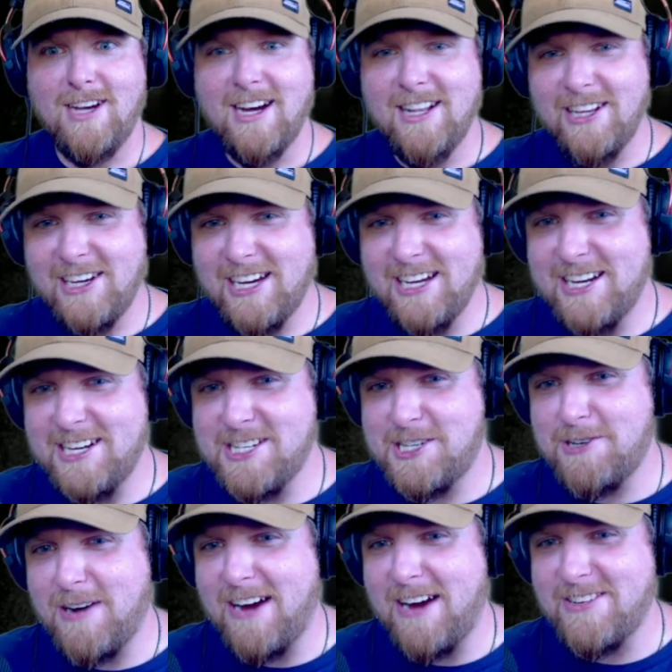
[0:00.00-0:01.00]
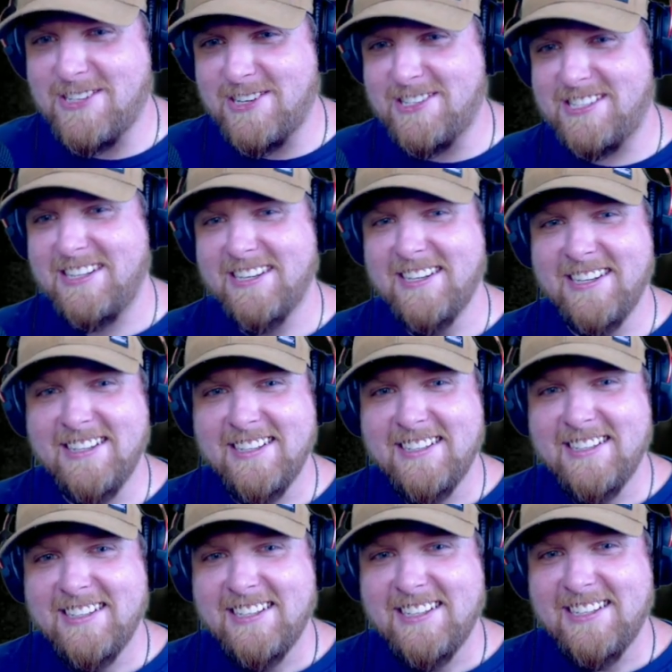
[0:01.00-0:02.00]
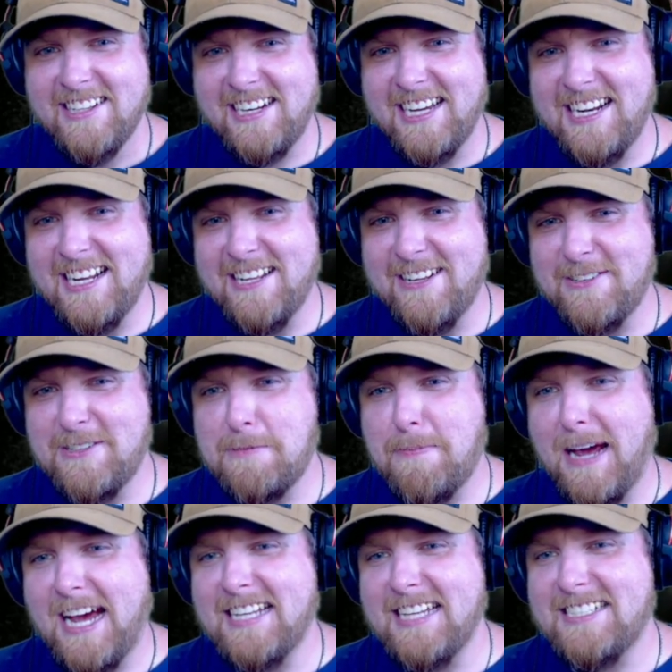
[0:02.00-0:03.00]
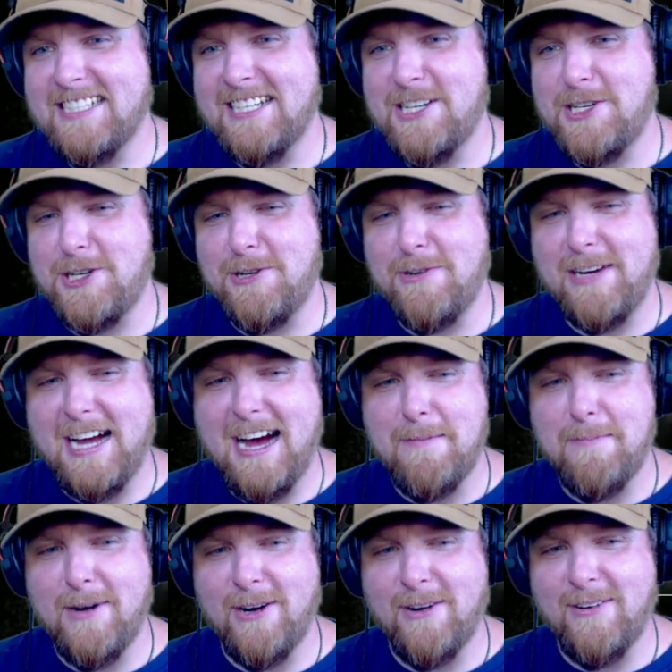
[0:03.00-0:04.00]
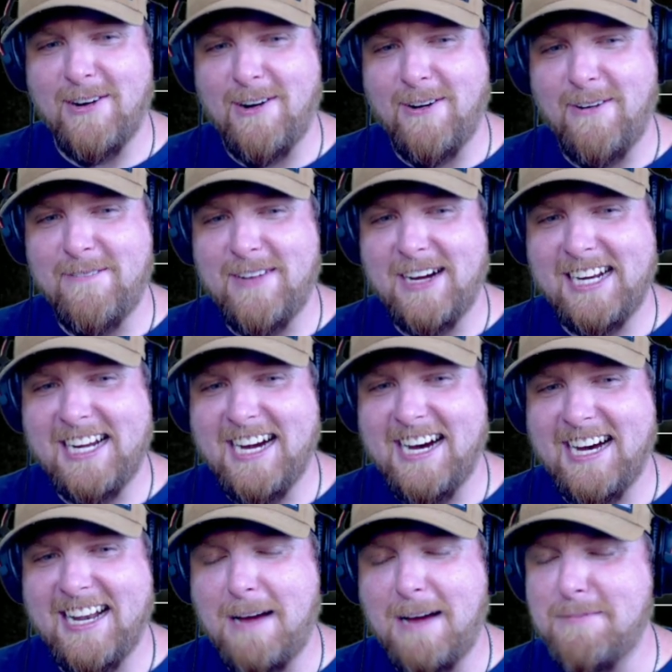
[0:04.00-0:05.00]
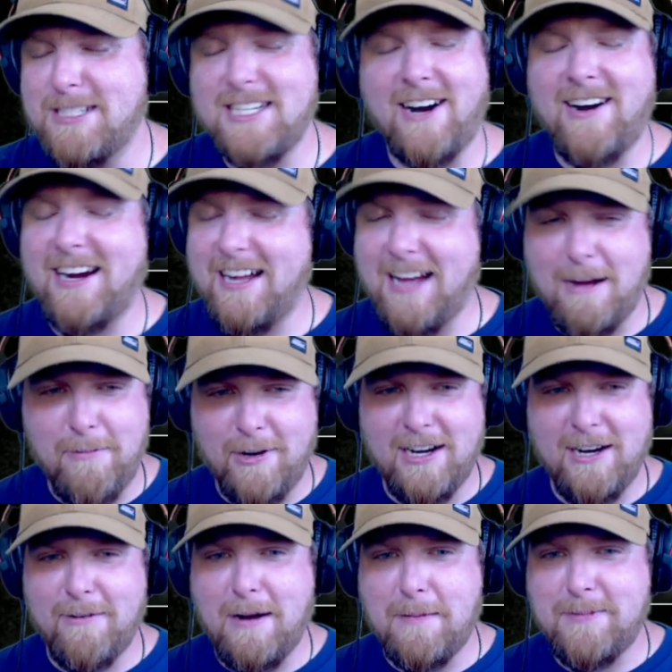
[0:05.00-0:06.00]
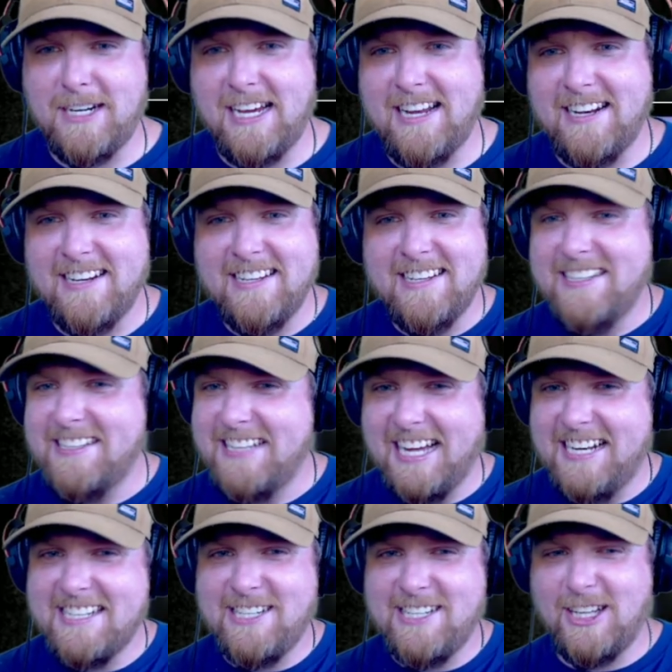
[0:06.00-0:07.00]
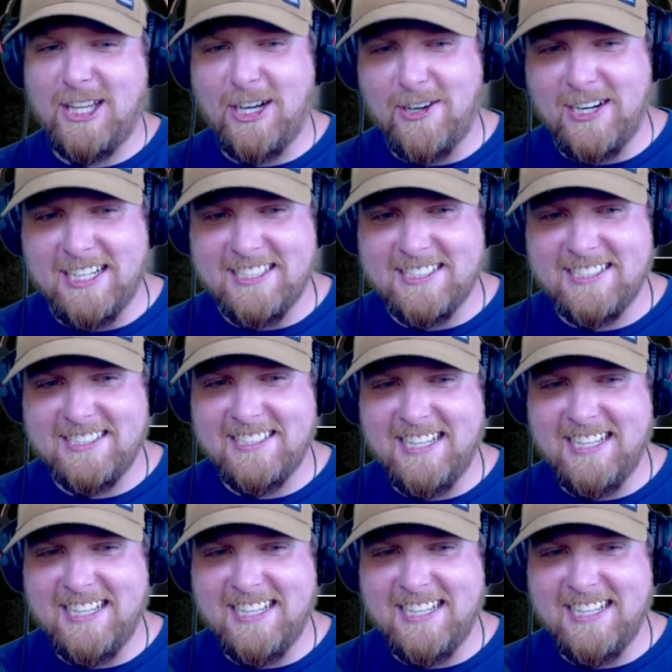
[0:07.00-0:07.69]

Look at his trousers. Look at his pants and shoe combo. Oh my God. I'm sorry. I won't interrupt again. That is hilarious.